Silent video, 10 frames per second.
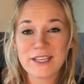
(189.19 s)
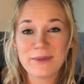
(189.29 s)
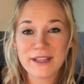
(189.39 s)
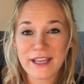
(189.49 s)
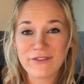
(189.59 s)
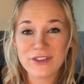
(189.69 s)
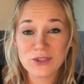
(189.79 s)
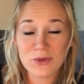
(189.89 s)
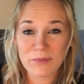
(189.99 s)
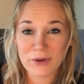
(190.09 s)
to be late for
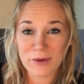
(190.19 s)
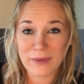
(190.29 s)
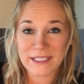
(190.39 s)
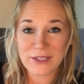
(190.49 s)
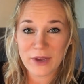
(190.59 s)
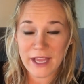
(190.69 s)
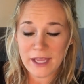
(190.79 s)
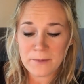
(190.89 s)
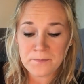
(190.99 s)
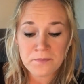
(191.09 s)
school on purpose, okay?